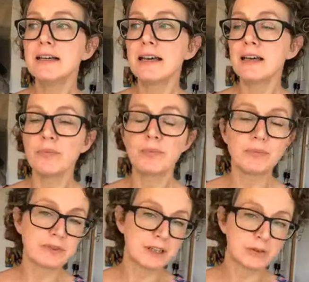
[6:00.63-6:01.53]
It
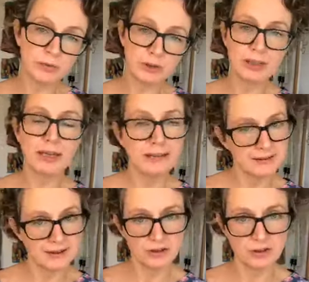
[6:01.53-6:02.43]
did all the knit and
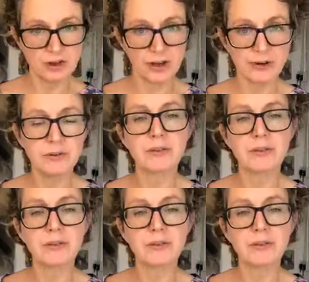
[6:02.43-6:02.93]
stitch shows.